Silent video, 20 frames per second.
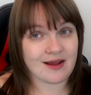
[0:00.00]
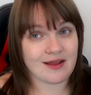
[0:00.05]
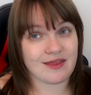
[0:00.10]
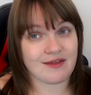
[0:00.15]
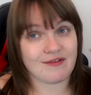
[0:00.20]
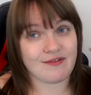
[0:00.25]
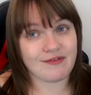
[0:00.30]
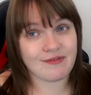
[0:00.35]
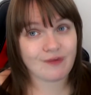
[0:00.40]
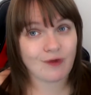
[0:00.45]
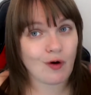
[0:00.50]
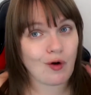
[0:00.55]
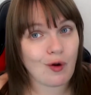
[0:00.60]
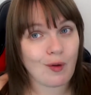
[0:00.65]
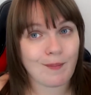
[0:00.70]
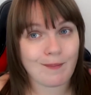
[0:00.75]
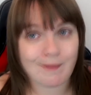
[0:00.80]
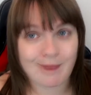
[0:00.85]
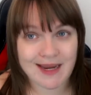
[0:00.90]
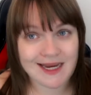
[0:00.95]
the
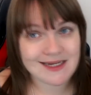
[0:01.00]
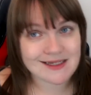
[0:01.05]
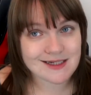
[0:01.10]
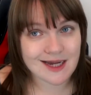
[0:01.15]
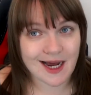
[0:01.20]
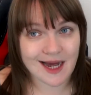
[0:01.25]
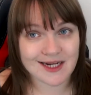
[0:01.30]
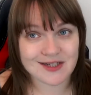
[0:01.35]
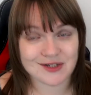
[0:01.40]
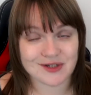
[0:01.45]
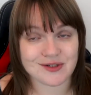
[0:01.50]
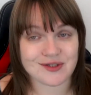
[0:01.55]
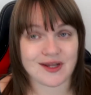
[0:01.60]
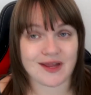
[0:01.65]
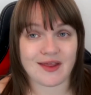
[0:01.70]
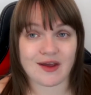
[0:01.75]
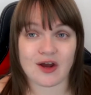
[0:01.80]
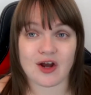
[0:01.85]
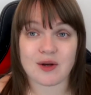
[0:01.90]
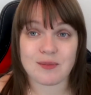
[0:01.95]
4 main titles
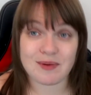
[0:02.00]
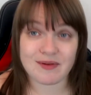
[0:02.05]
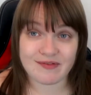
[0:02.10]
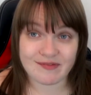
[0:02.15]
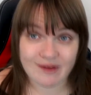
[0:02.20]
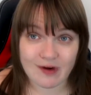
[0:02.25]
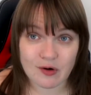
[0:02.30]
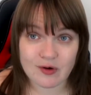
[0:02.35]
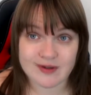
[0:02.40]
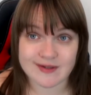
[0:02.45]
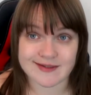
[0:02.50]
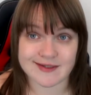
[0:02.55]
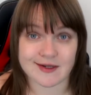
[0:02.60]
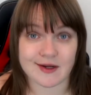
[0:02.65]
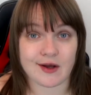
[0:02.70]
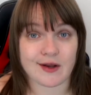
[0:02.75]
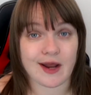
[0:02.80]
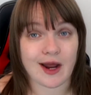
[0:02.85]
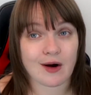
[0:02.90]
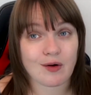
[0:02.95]
that they're going to be focusing
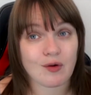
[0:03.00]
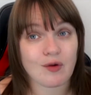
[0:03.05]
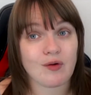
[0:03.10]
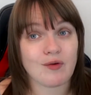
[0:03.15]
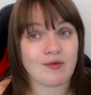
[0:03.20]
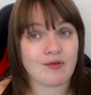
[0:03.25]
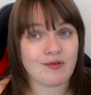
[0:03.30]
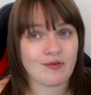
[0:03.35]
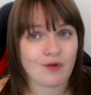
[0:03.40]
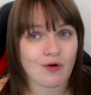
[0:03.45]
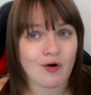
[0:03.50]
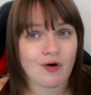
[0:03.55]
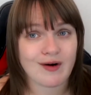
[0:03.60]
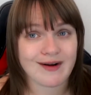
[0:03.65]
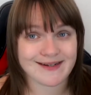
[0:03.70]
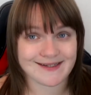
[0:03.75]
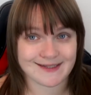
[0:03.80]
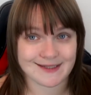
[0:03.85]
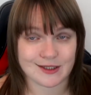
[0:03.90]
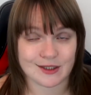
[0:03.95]
on are all 4
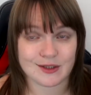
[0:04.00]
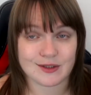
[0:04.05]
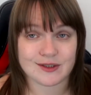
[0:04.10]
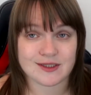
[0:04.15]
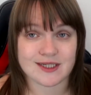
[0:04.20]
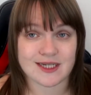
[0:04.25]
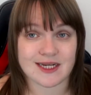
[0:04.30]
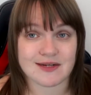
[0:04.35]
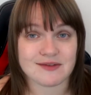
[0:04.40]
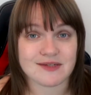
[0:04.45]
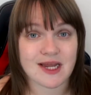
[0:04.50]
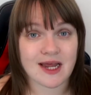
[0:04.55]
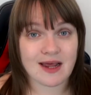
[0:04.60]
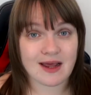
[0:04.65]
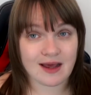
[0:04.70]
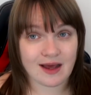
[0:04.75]
exclusives,